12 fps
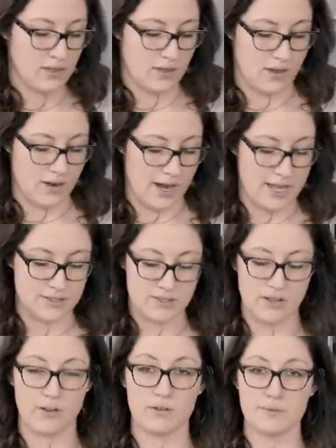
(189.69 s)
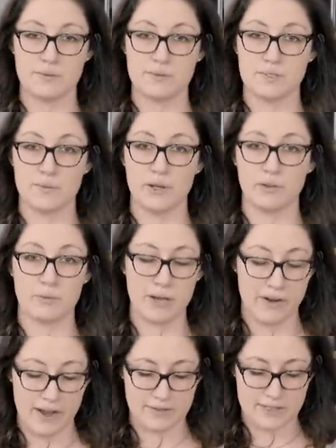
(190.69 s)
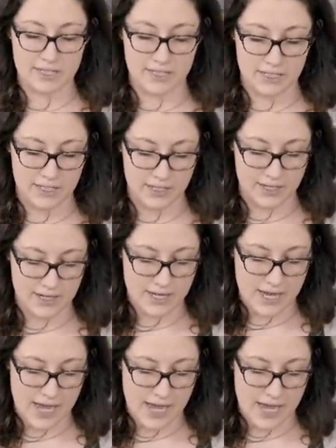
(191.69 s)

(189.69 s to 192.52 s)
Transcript: All right, so sprinkle my grounds in here.